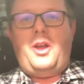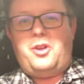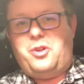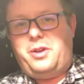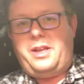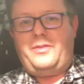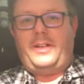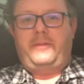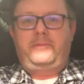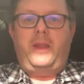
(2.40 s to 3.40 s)
Good
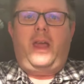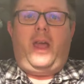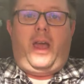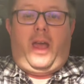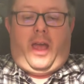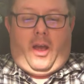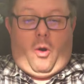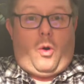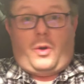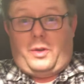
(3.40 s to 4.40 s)
evening
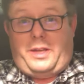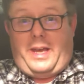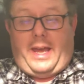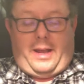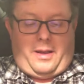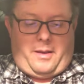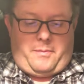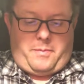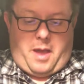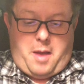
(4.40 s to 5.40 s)
or good day.
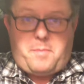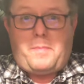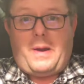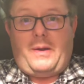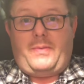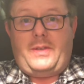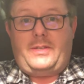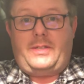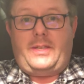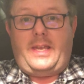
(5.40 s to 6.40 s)
I'm preparing
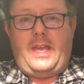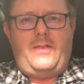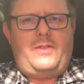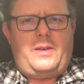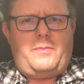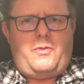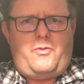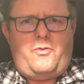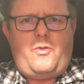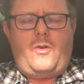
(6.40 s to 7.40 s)
this in the evening
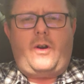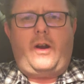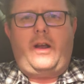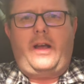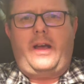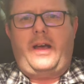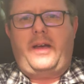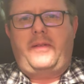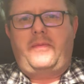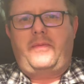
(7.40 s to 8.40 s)
before
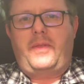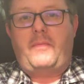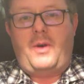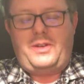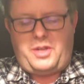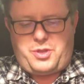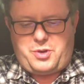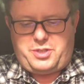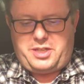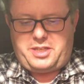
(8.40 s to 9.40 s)
the Maundy
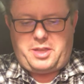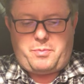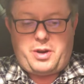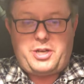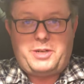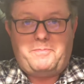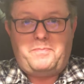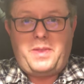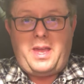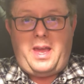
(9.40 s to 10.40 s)
Thursday celebration.
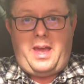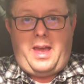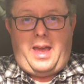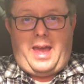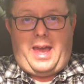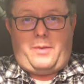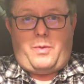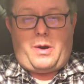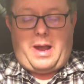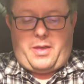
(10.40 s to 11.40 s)
And
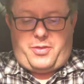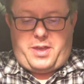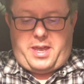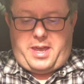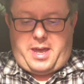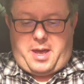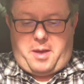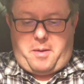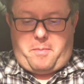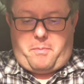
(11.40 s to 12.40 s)
we're at the
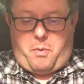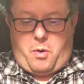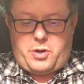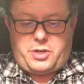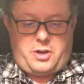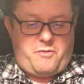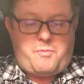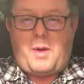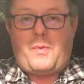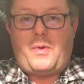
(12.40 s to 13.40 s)
portion of
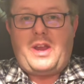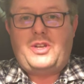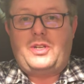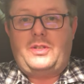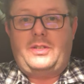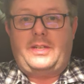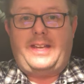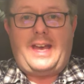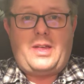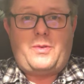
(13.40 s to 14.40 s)
preparations and
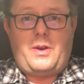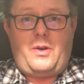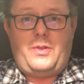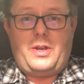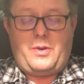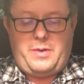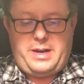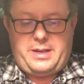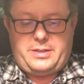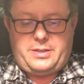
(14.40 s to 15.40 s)
gathering all the
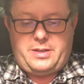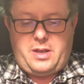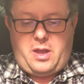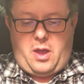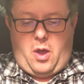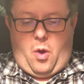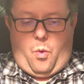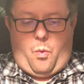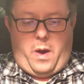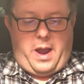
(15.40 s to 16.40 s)
ingredients
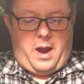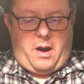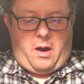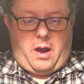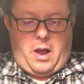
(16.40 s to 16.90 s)
where